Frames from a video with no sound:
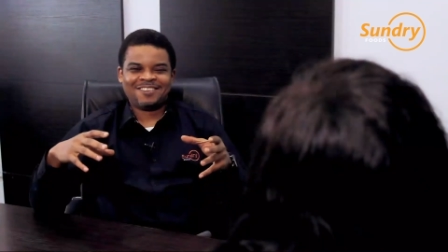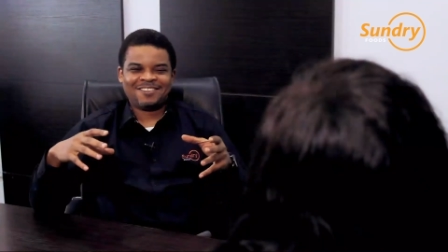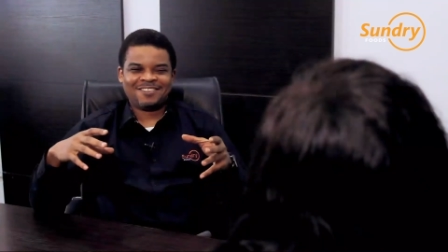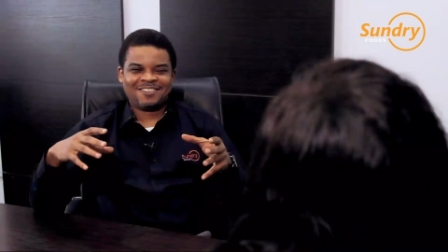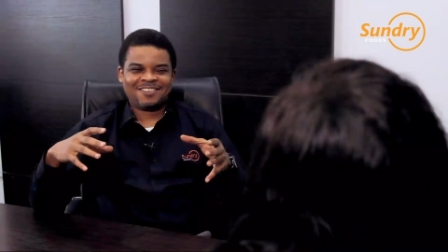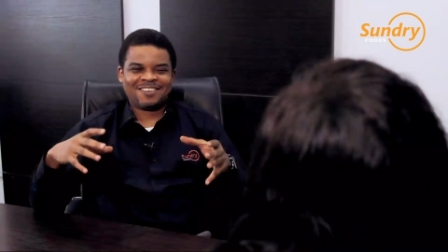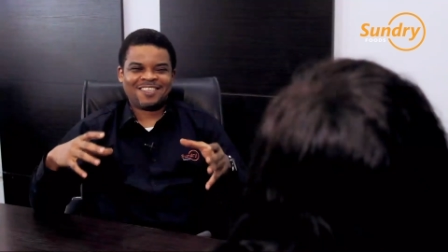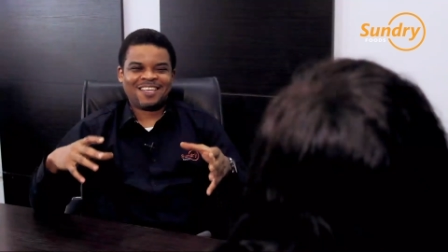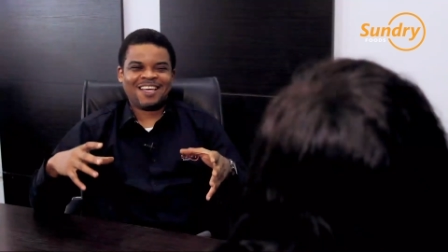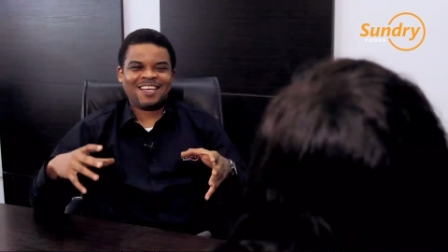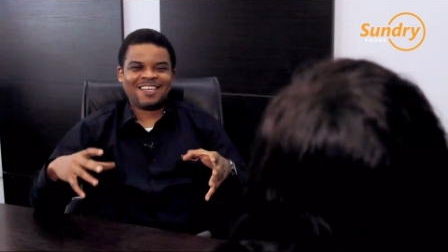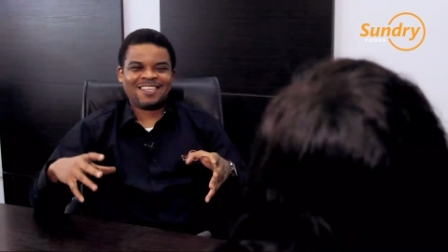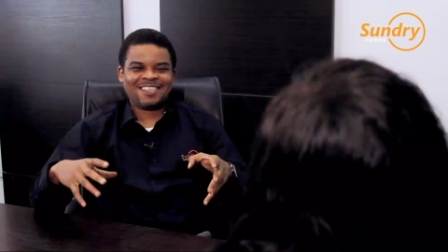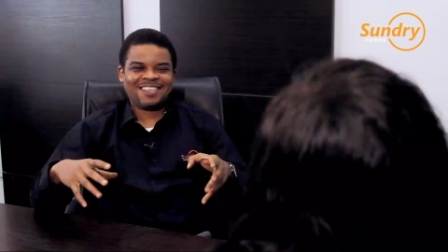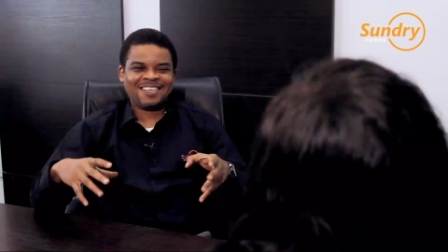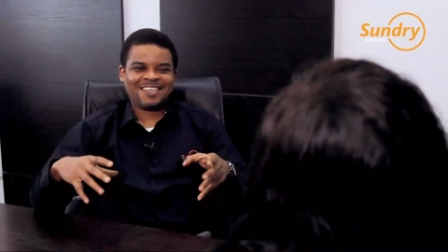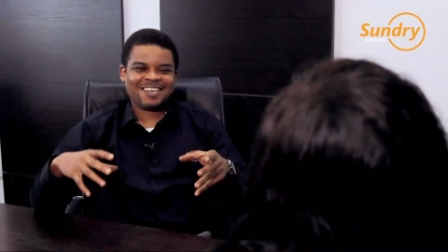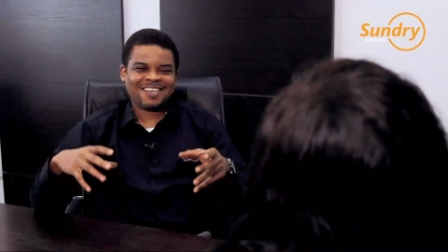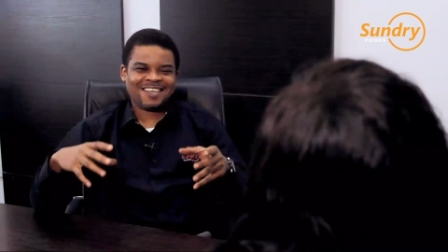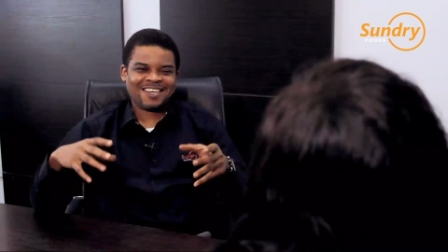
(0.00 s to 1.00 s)

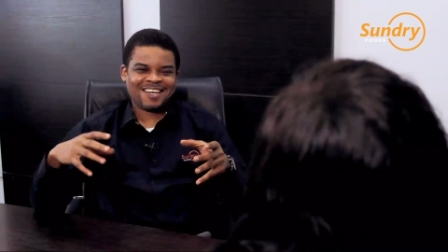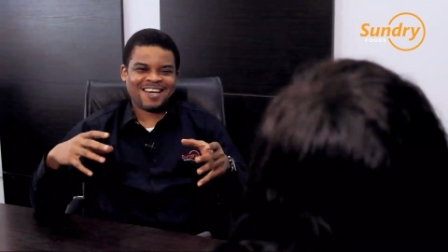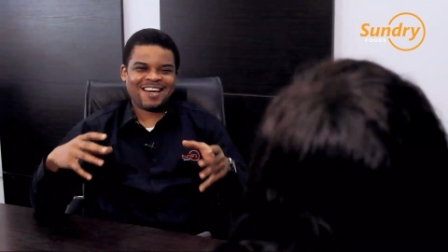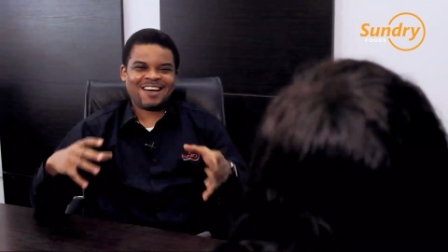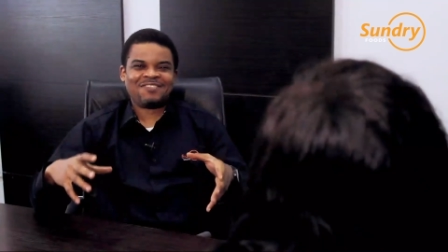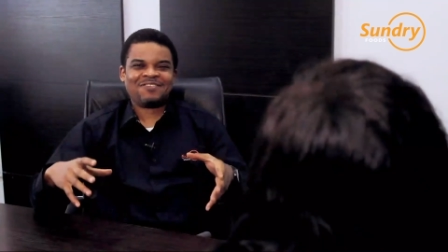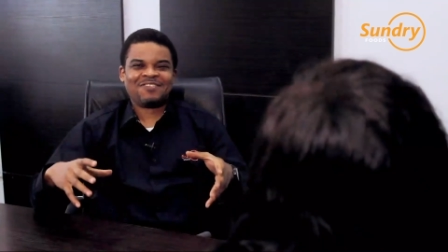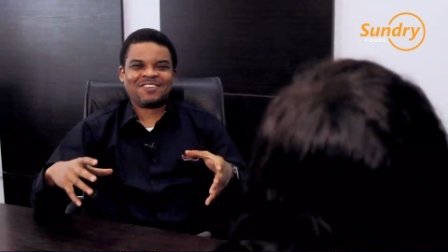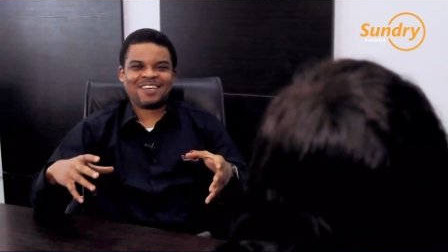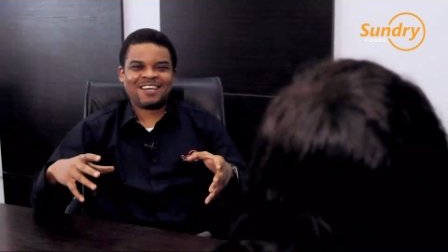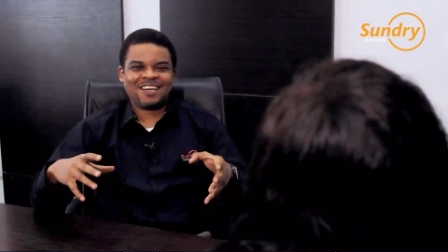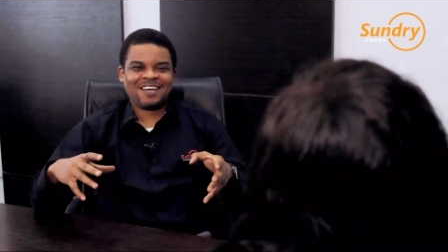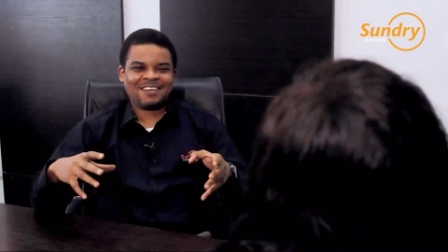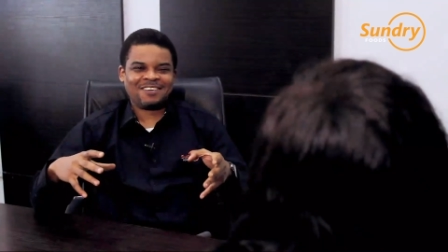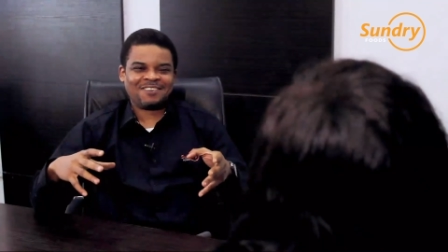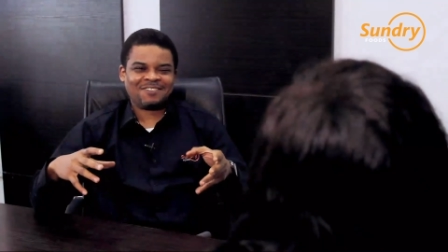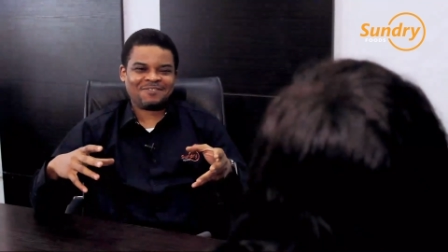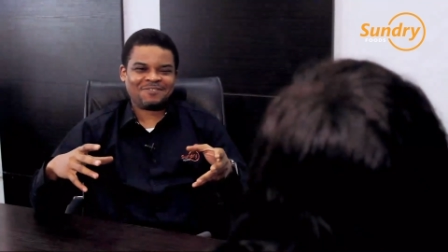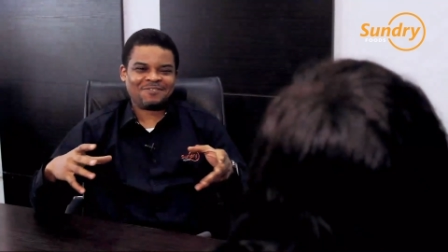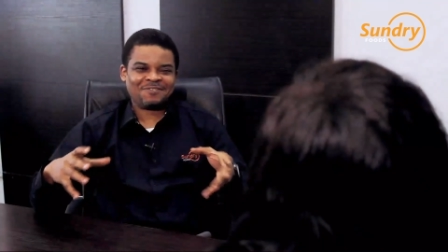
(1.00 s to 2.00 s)
authentic
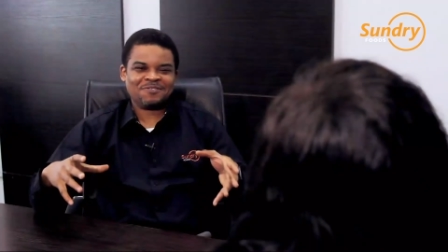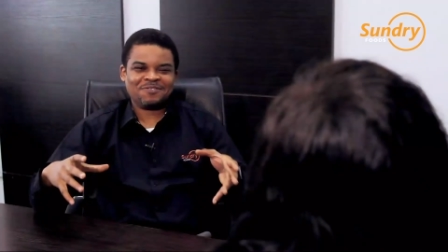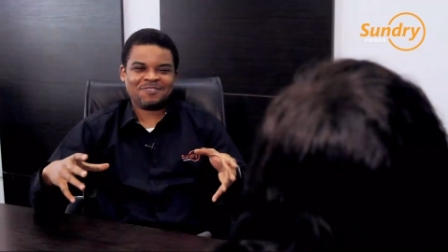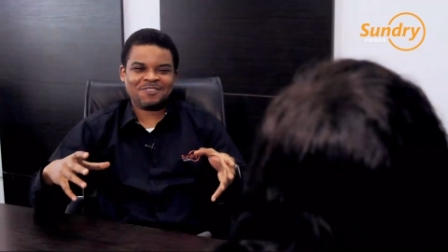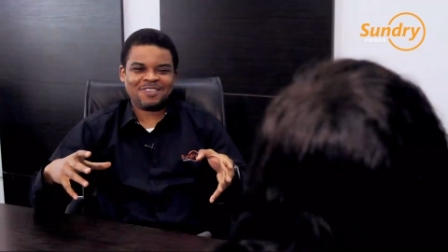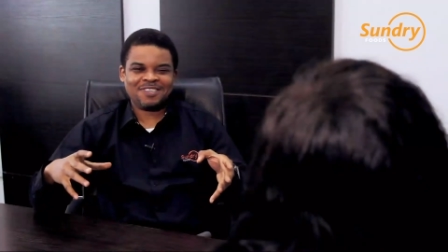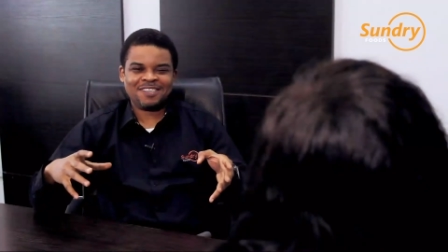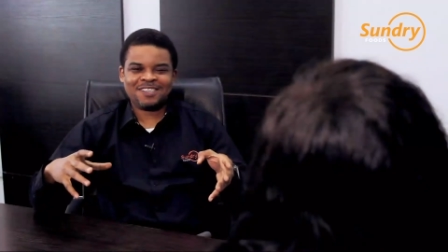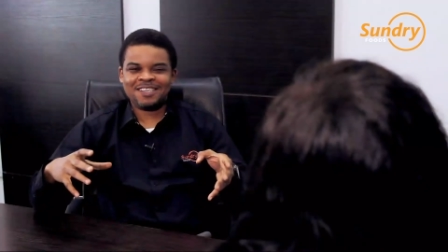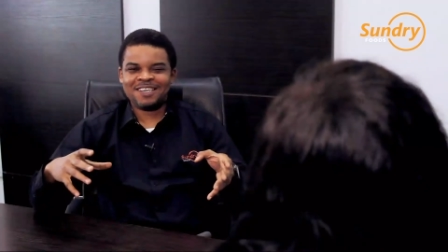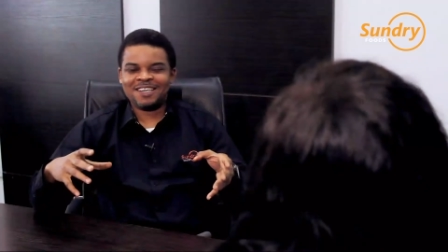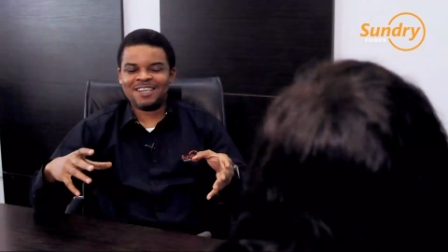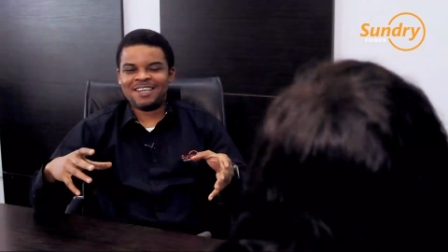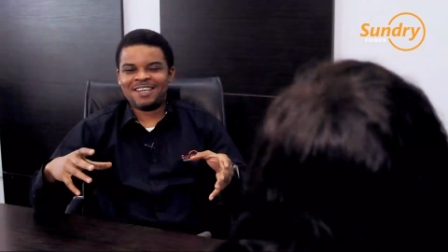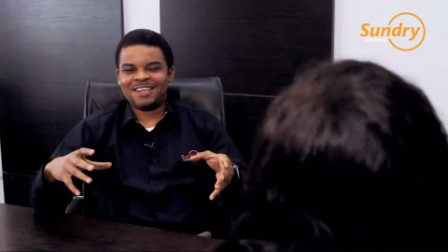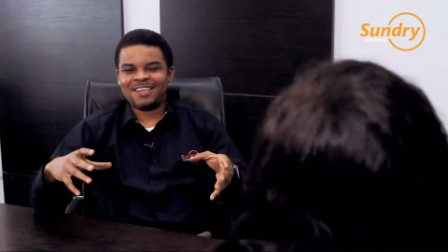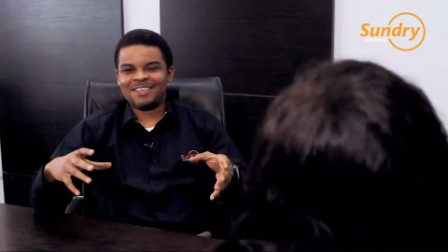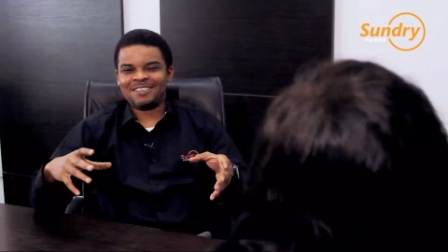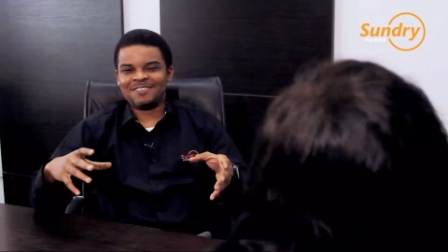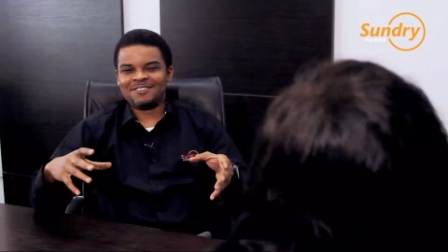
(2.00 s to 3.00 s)
African food,
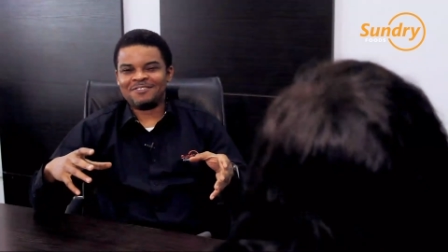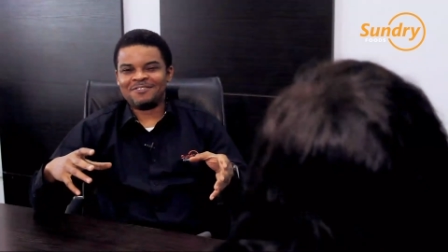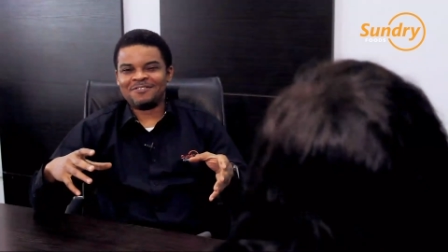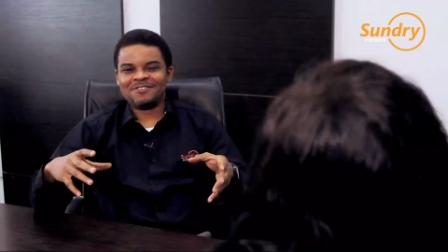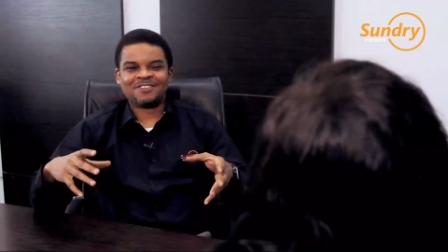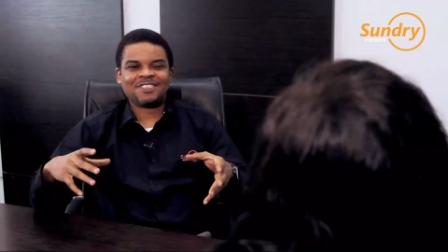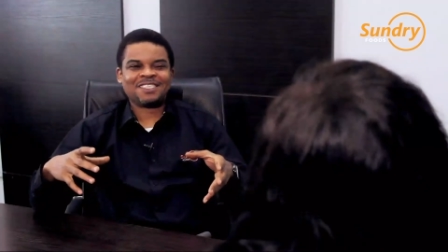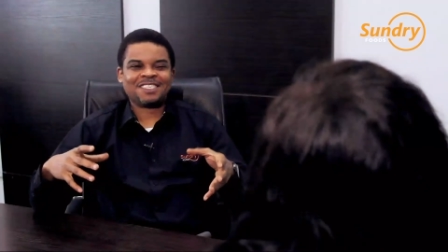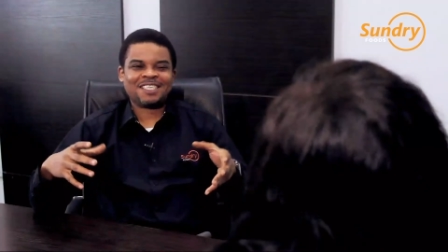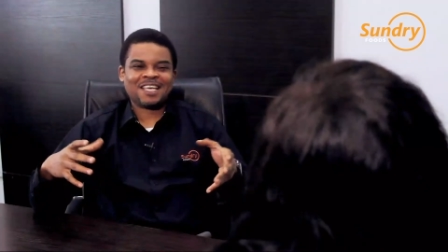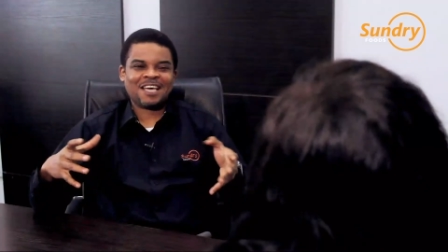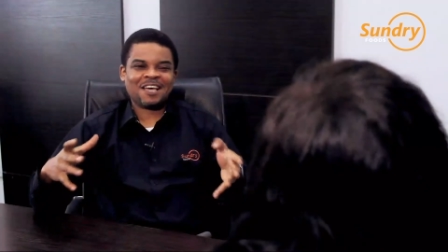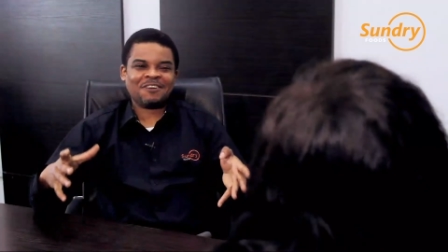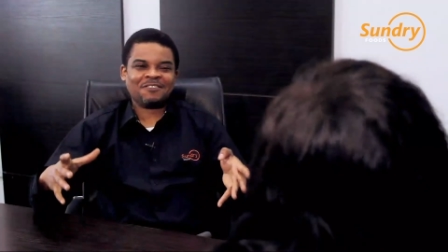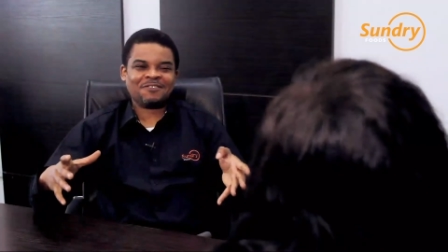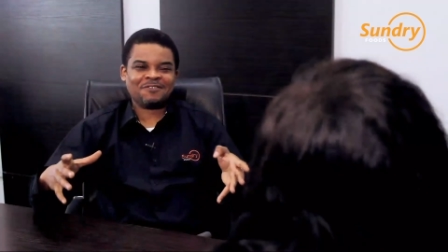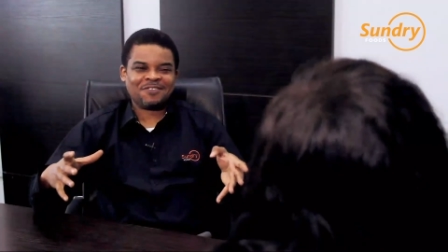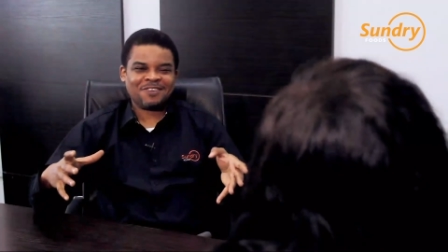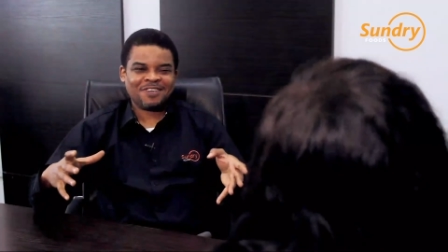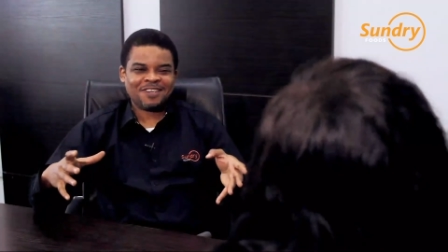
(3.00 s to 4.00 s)
you know,
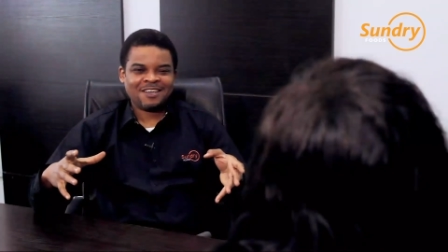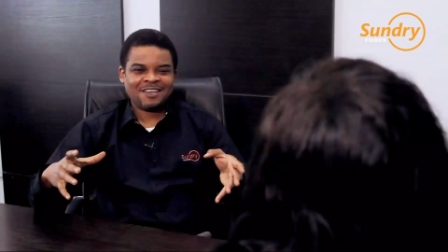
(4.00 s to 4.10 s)
served